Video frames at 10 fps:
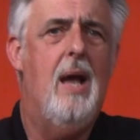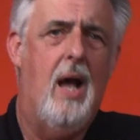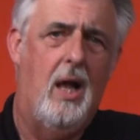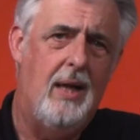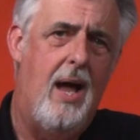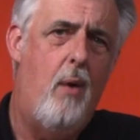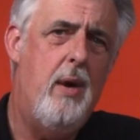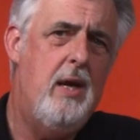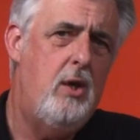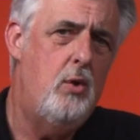
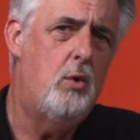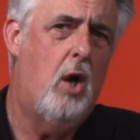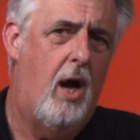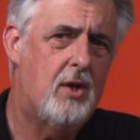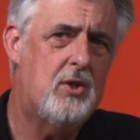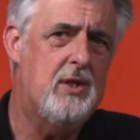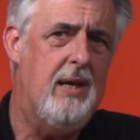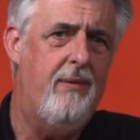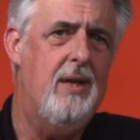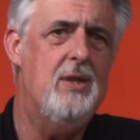allowing you cost
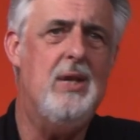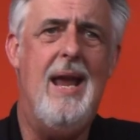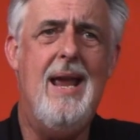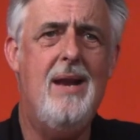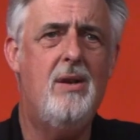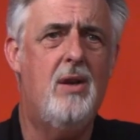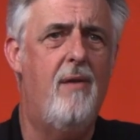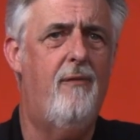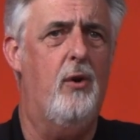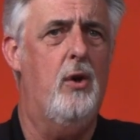savings and
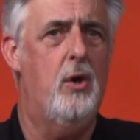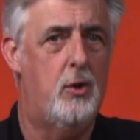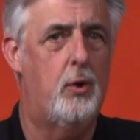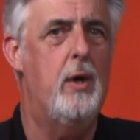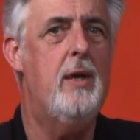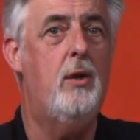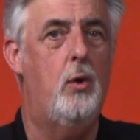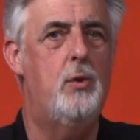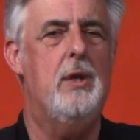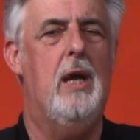comfort during
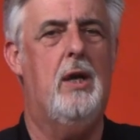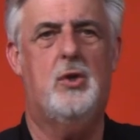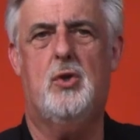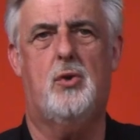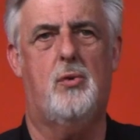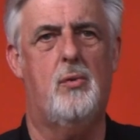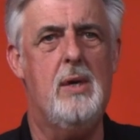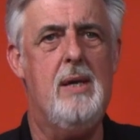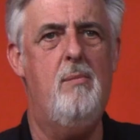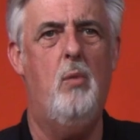those
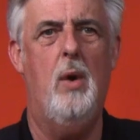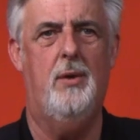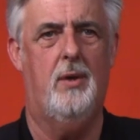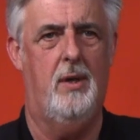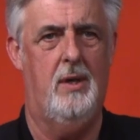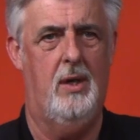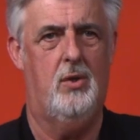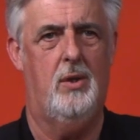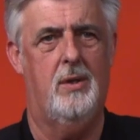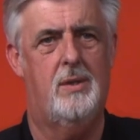extreme weather
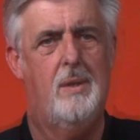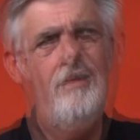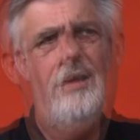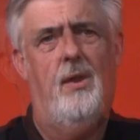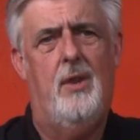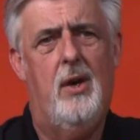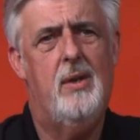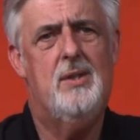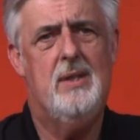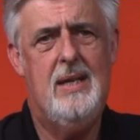conditions. There
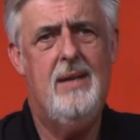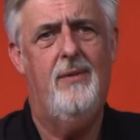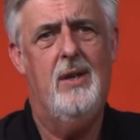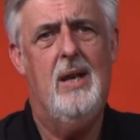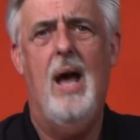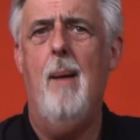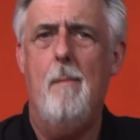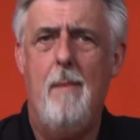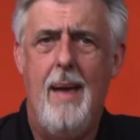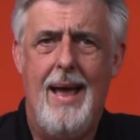is even a
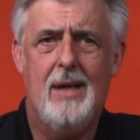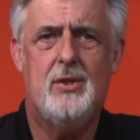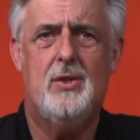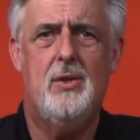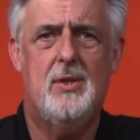master